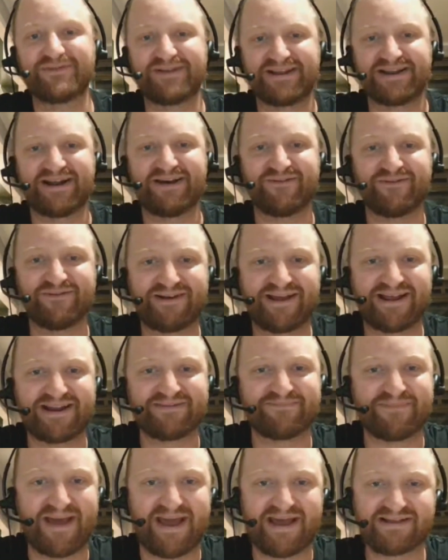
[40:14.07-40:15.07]
we'll get
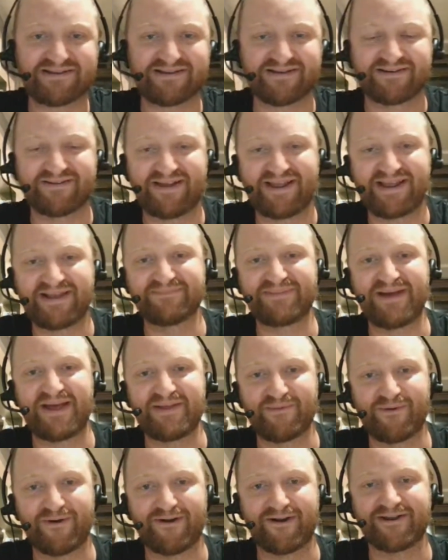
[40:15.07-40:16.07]
him back so he can play
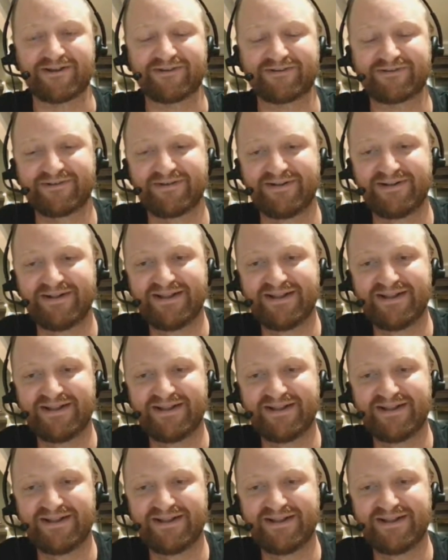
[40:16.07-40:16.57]
the Warriors.